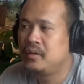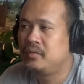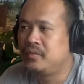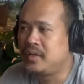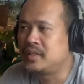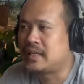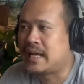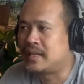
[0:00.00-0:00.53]

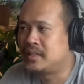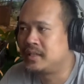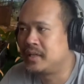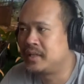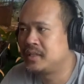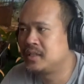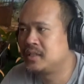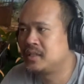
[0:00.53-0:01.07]
fixed
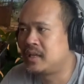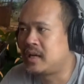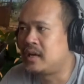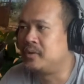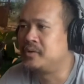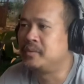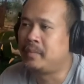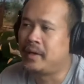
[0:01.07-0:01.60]
assets,
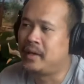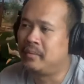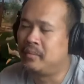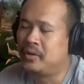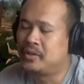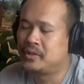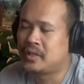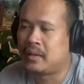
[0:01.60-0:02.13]
accounts
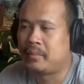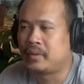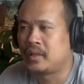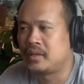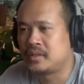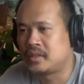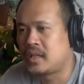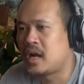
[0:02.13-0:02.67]
payables, capital
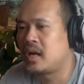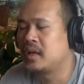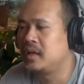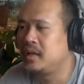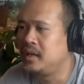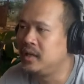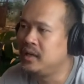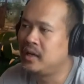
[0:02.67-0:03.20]
stock,
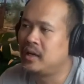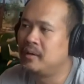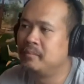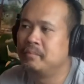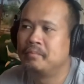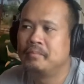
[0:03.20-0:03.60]
income,